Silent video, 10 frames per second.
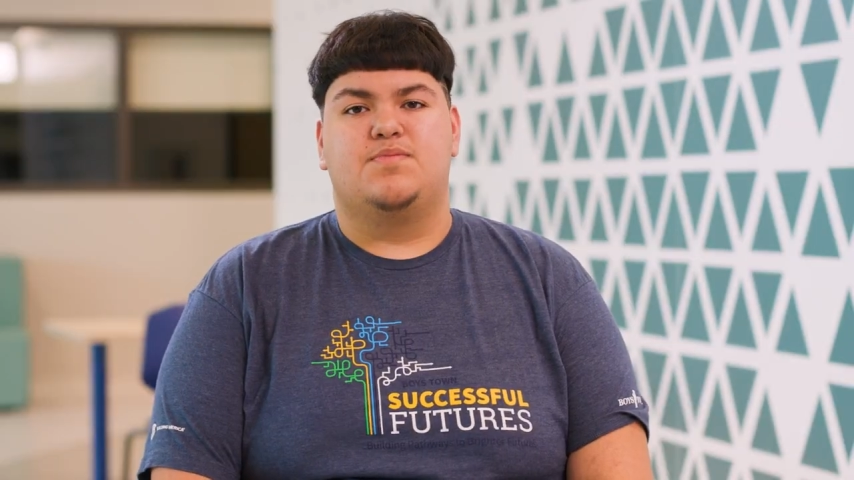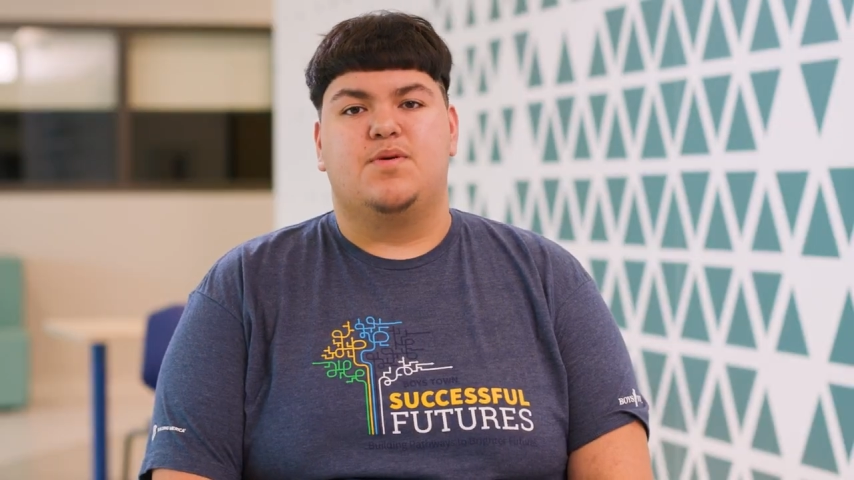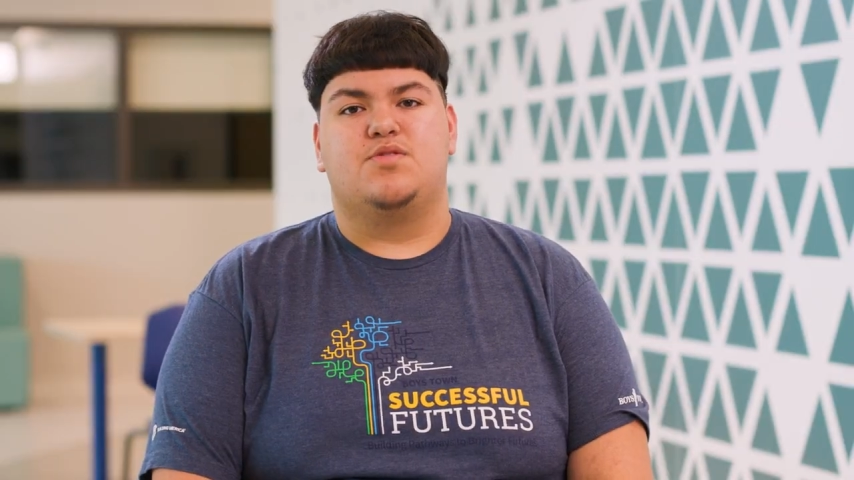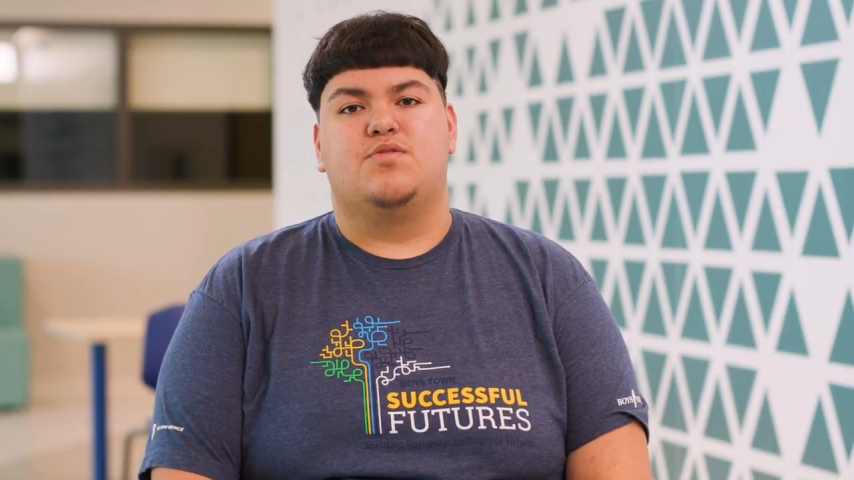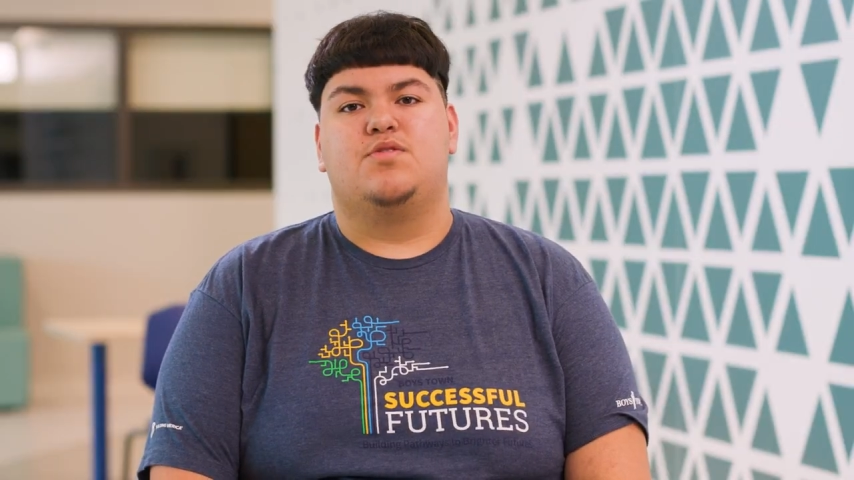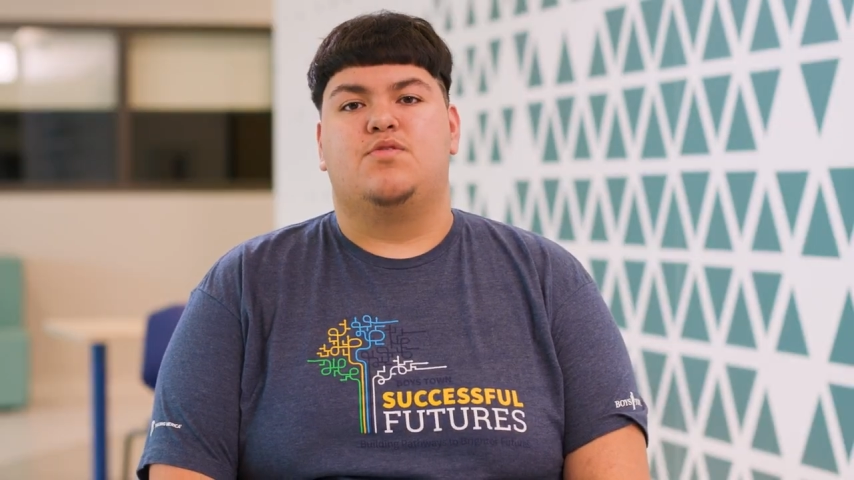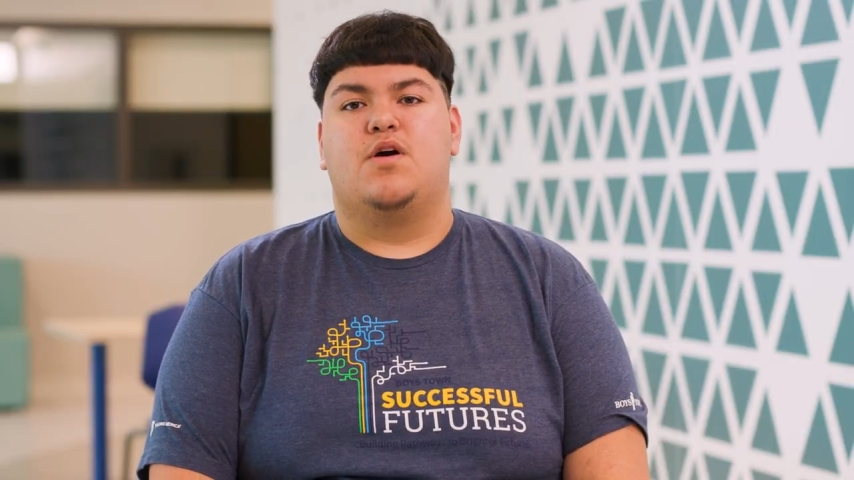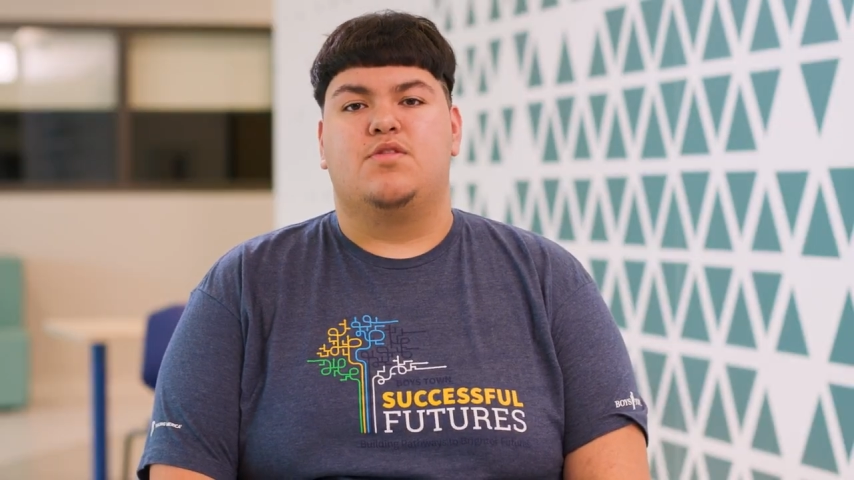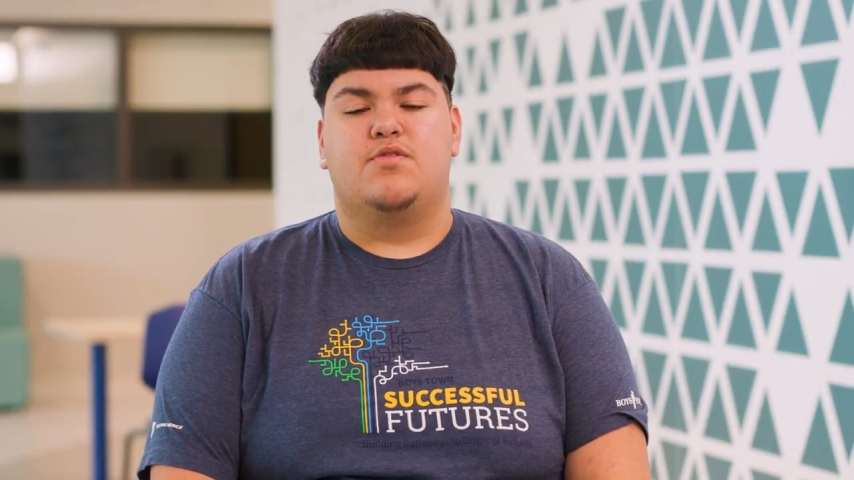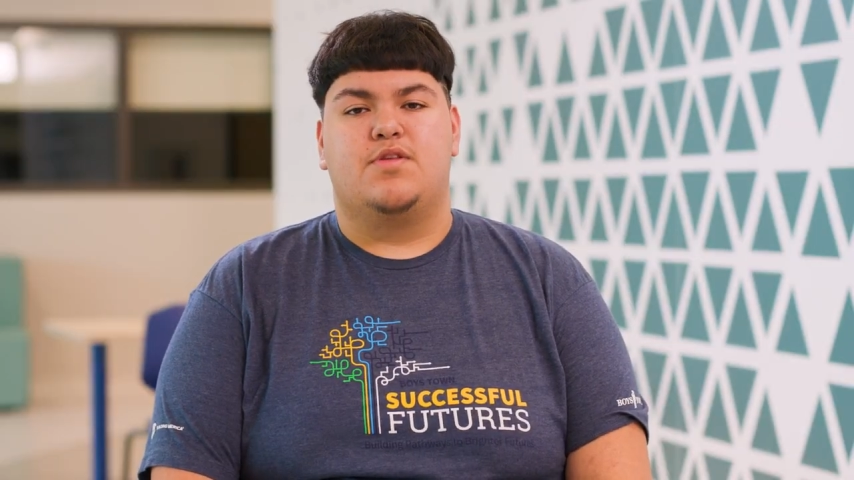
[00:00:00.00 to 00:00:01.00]
special in you.
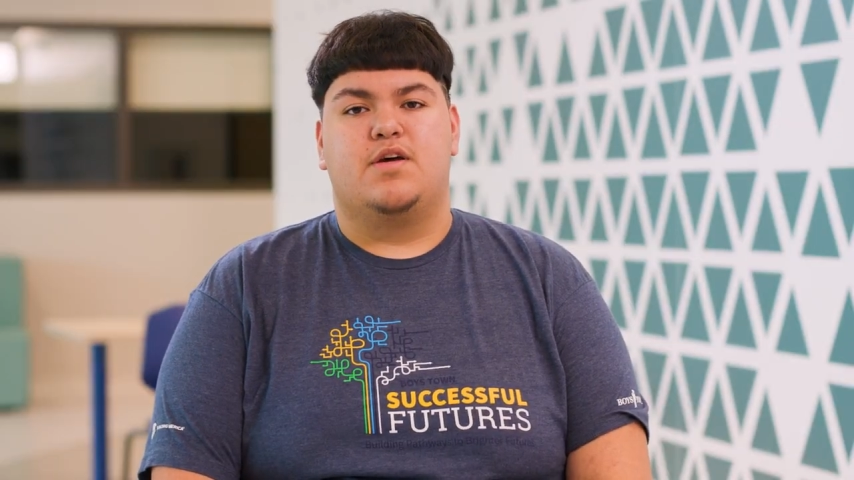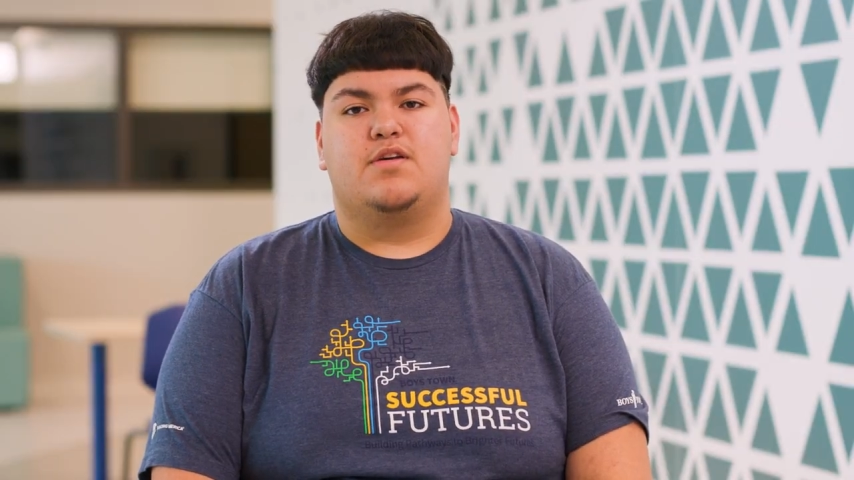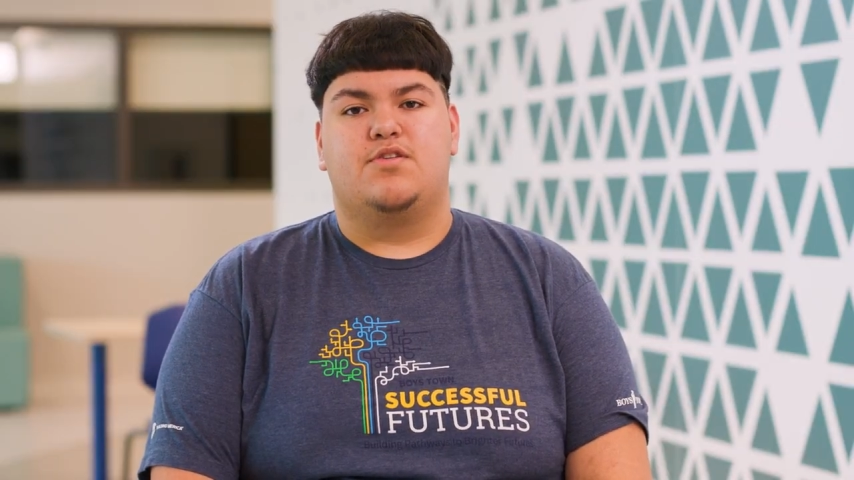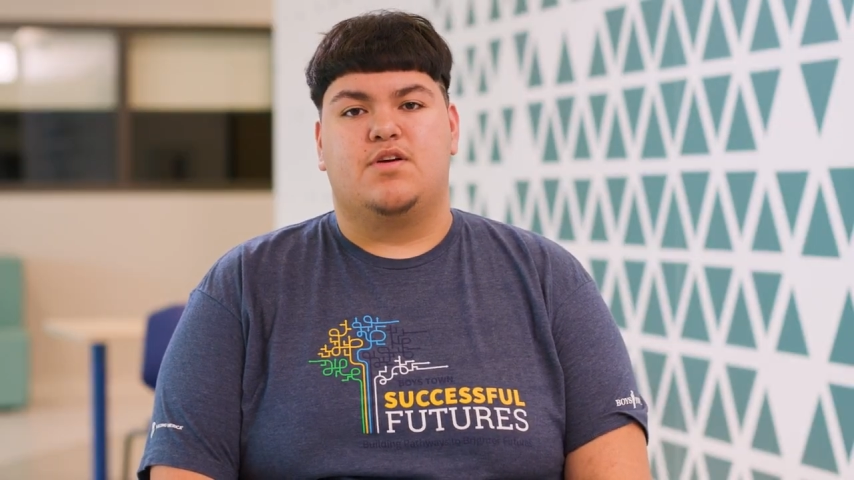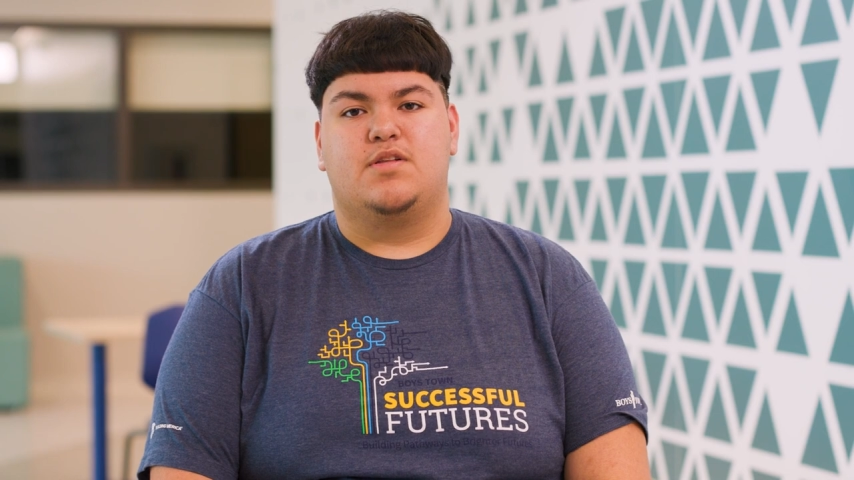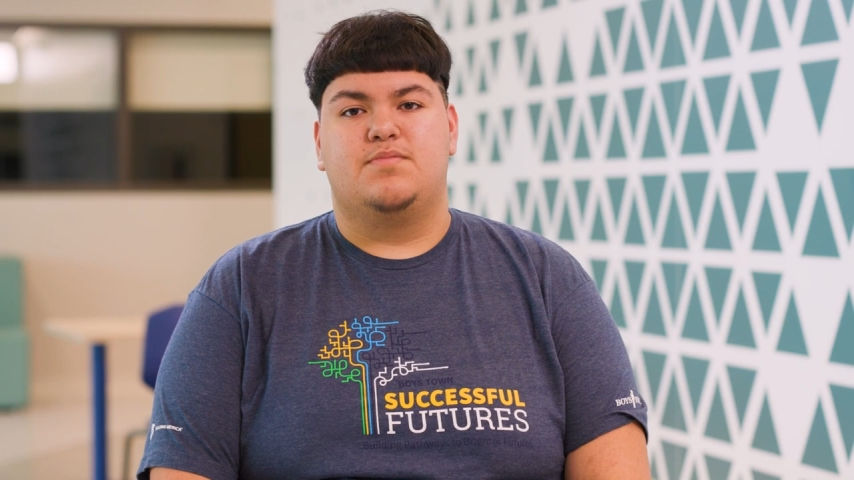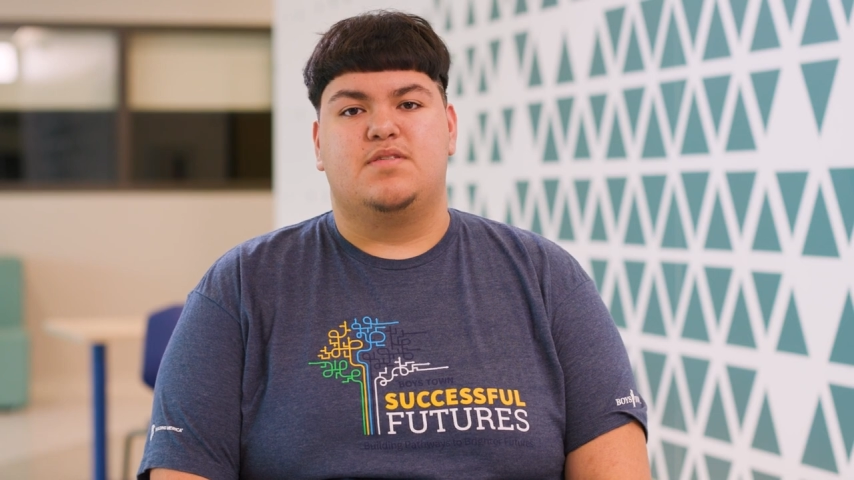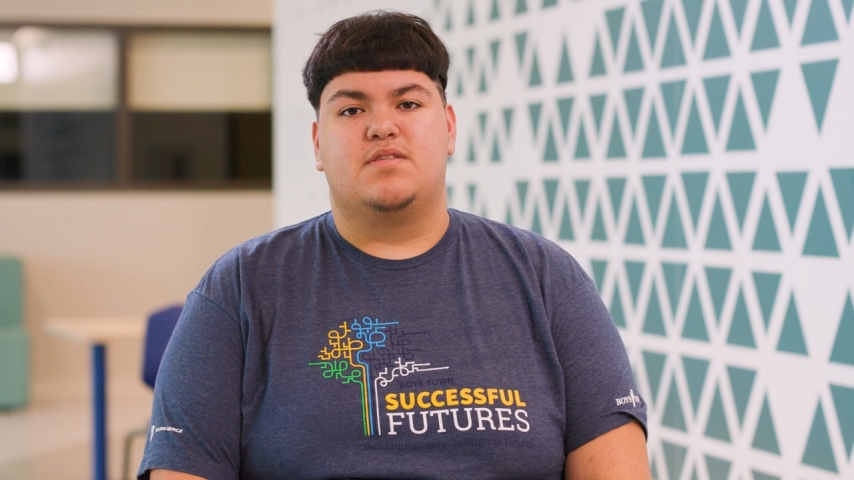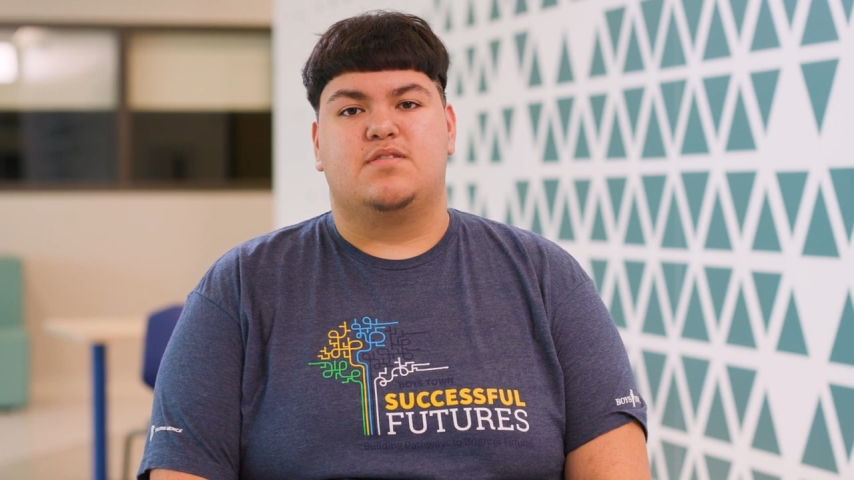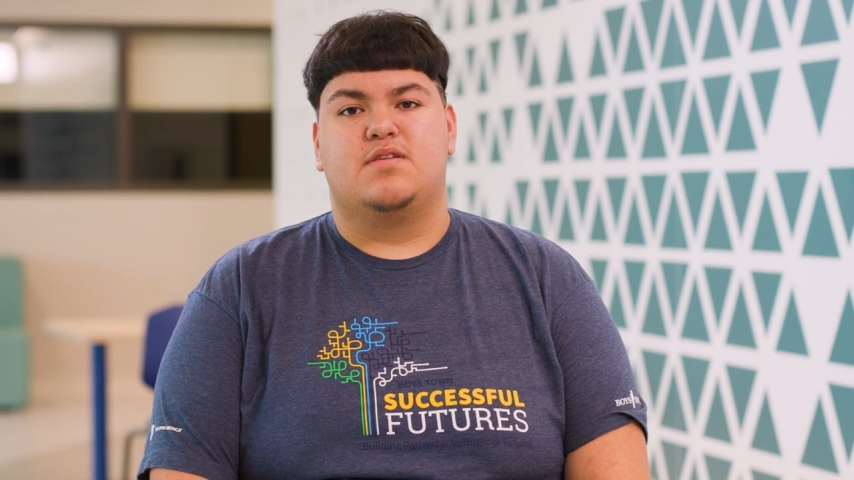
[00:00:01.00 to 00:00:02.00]
I know that you're gonna be
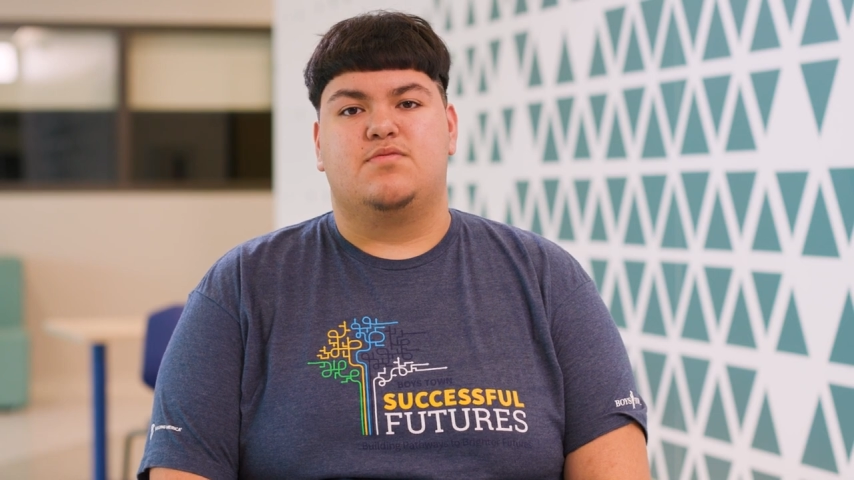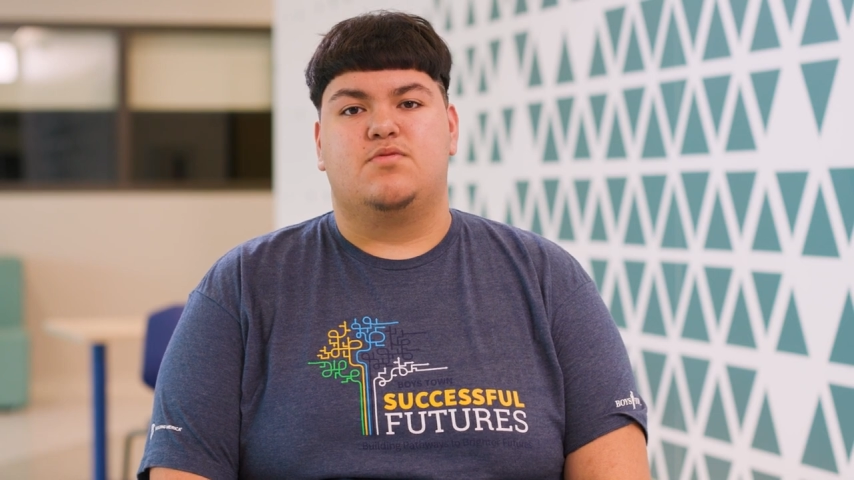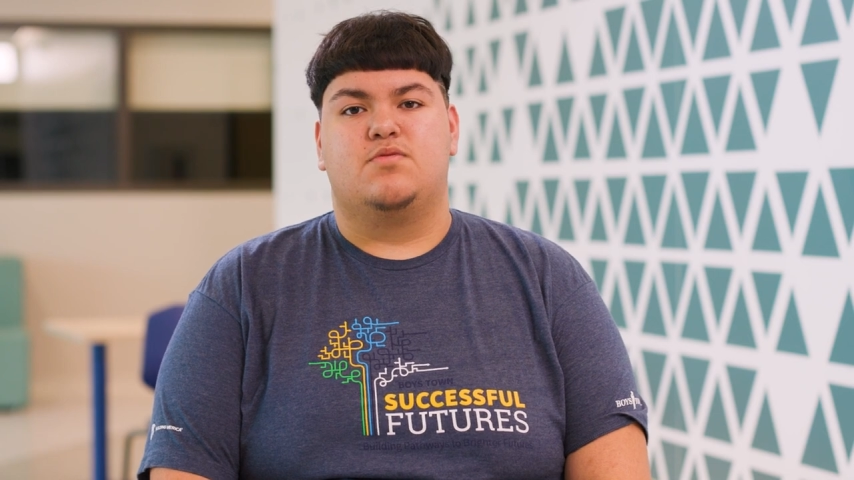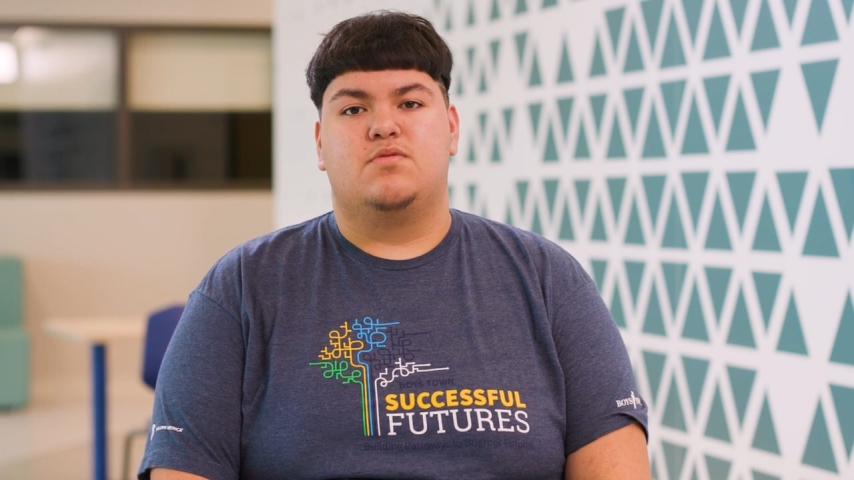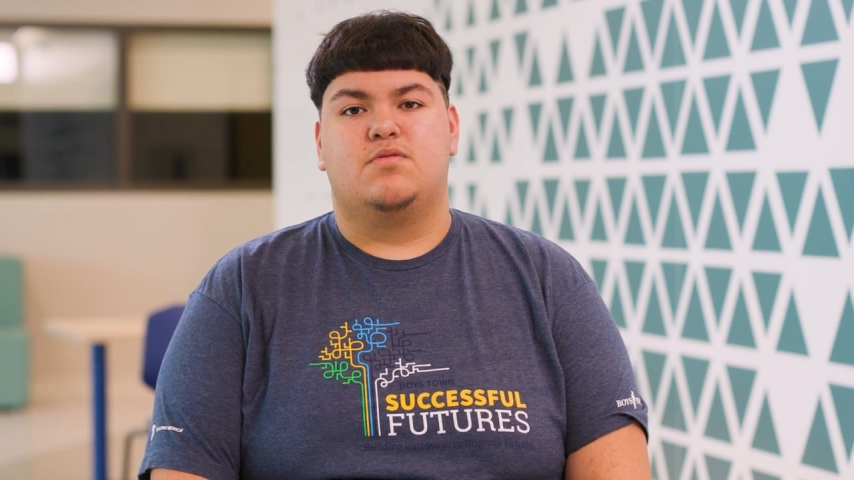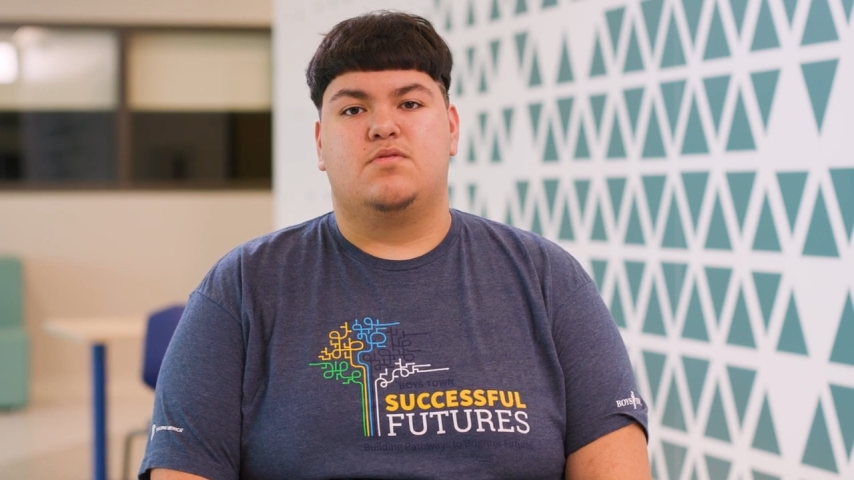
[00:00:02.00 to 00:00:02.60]
successful.